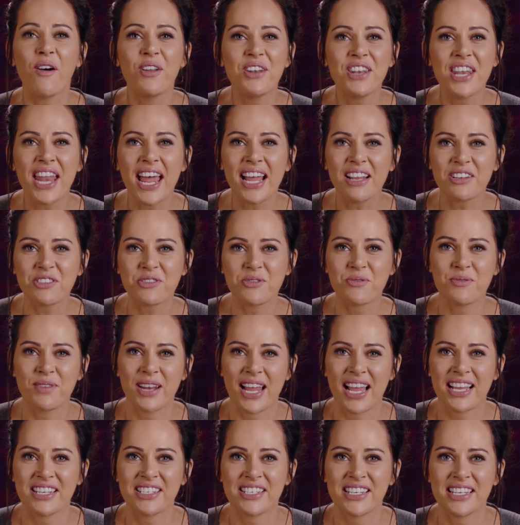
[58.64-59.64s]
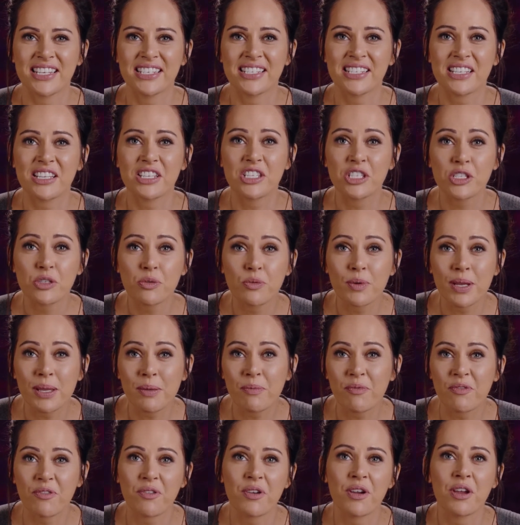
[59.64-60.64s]
On natural lashes,
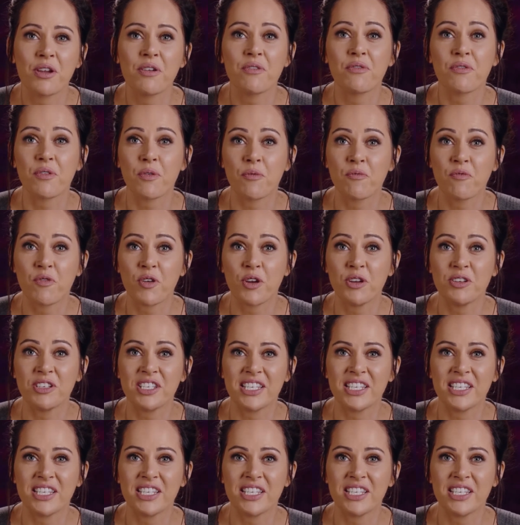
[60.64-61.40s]
sweep through from root